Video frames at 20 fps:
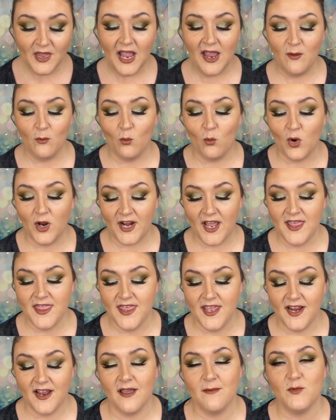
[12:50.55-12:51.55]
And what I
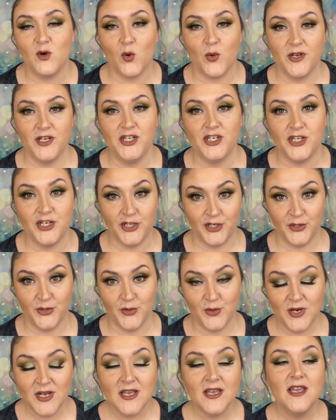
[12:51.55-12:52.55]
think I'm going to
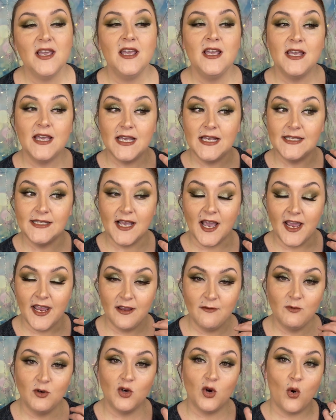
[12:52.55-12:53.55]
do is I
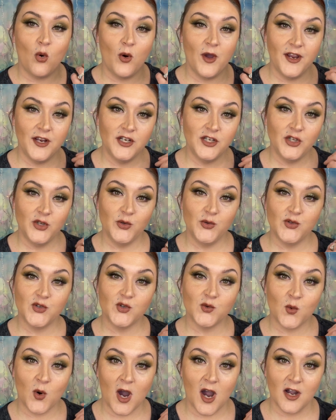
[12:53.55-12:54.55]
am going to
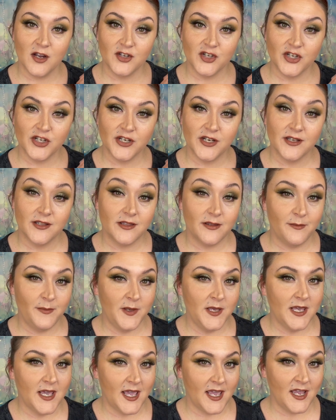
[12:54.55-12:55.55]
swatch the
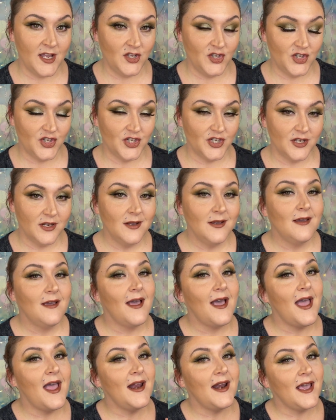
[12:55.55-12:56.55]
BH
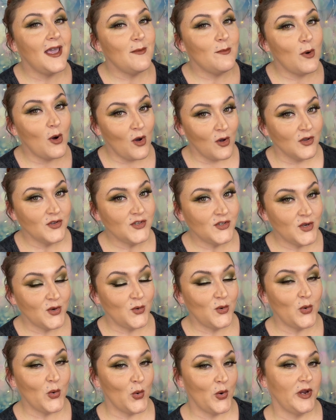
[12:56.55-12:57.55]
and I'm
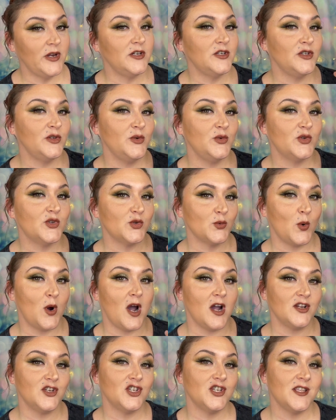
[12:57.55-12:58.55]
also going to
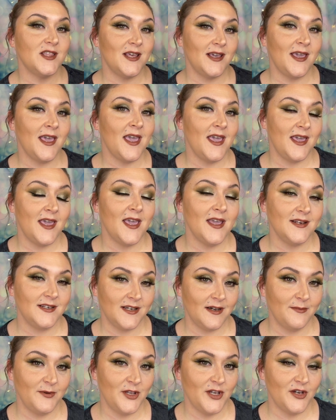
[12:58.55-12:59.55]
swatch the
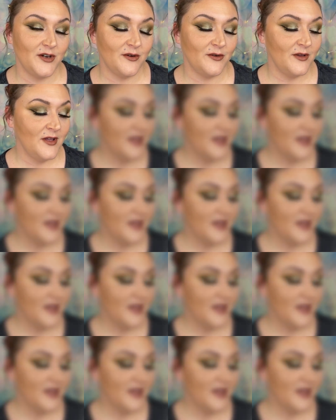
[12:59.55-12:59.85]
KKW